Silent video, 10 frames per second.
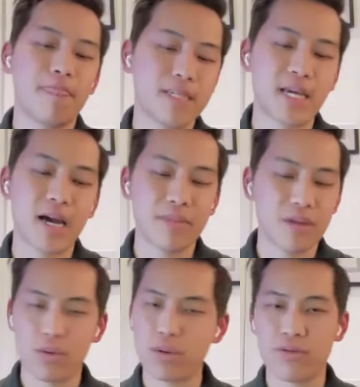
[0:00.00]
this time,
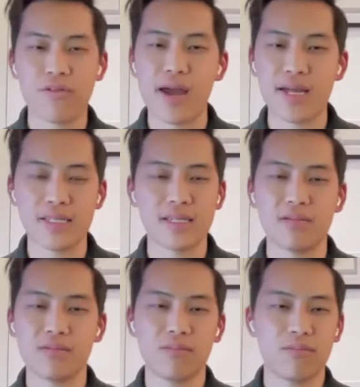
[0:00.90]
we were friends
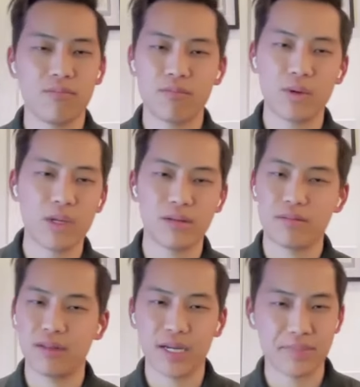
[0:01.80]
and we
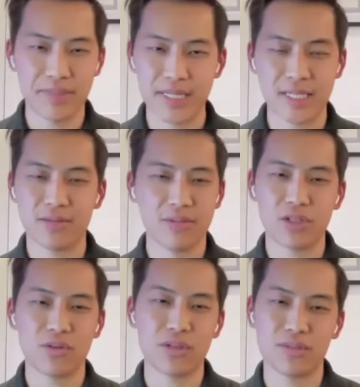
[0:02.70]
liked business. We
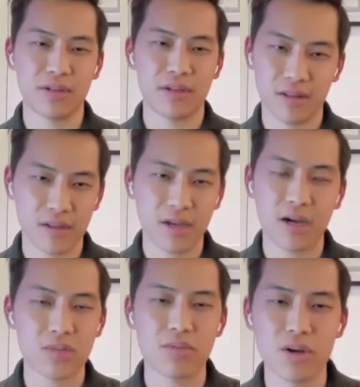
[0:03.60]
just always been kind of like
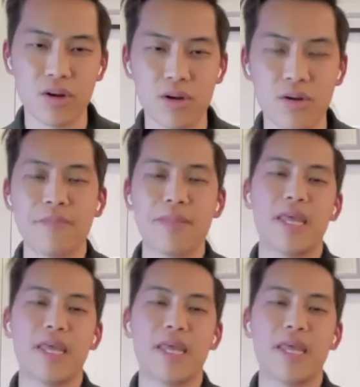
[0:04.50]
entrepreneurial.